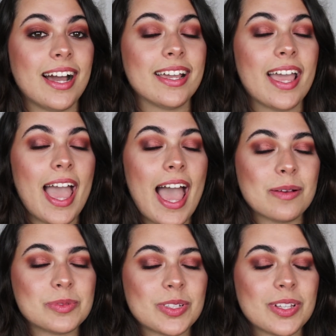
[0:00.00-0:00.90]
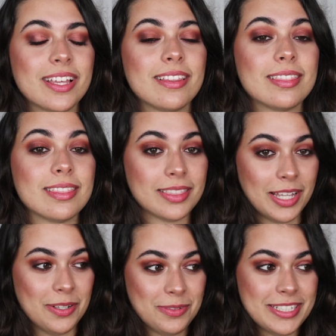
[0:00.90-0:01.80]
I absolutely
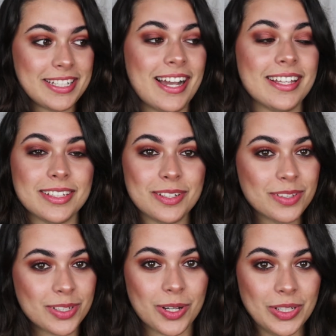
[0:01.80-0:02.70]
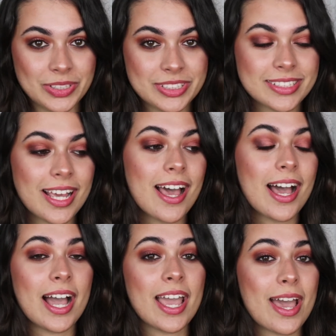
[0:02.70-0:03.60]
love it. I love the colors.
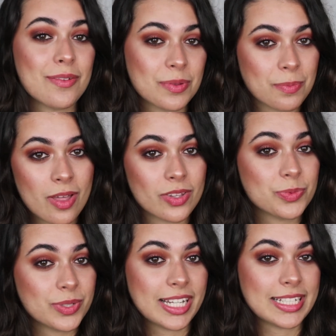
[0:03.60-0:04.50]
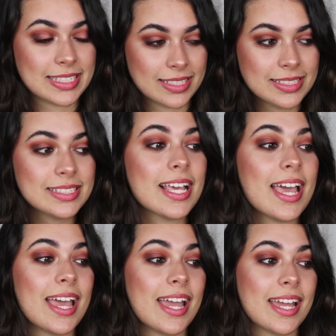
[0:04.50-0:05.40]
I have the Modern Renaissance,
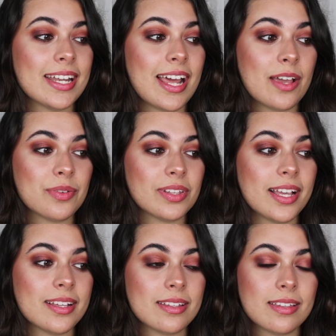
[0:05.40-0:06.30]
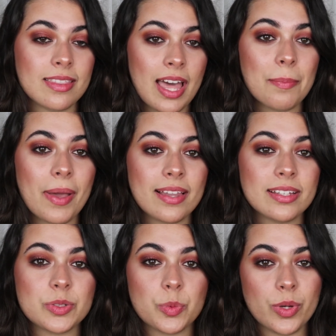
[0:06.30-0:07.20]
and I feel like that
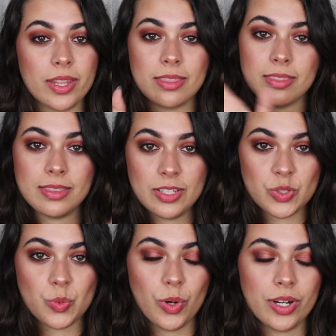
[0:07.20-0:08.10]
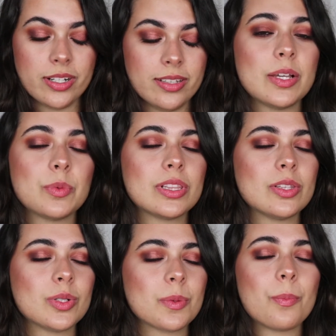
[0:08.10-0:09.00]
palette with this one, they would
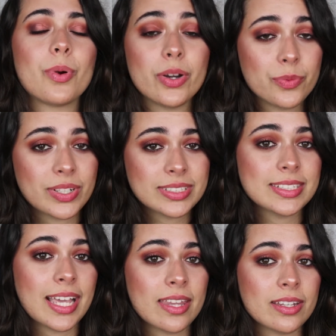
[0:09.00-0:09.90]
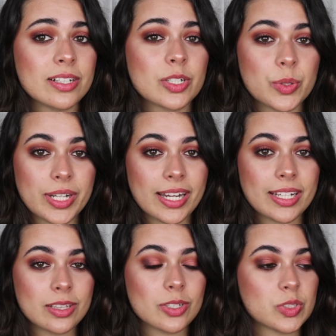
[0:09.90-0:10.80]
look perfect together,
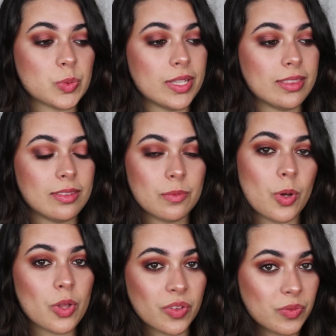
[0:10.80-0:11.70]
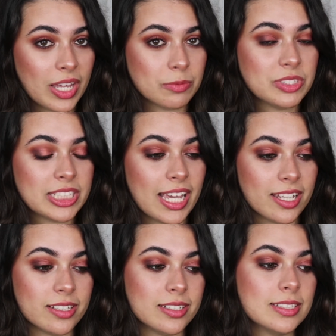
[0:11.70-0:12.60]
creating looks with both of them
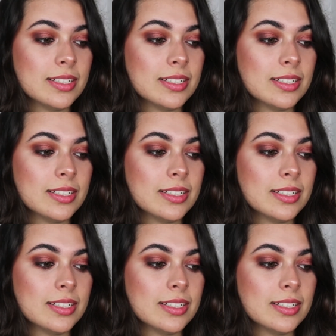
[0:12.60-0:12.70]
together.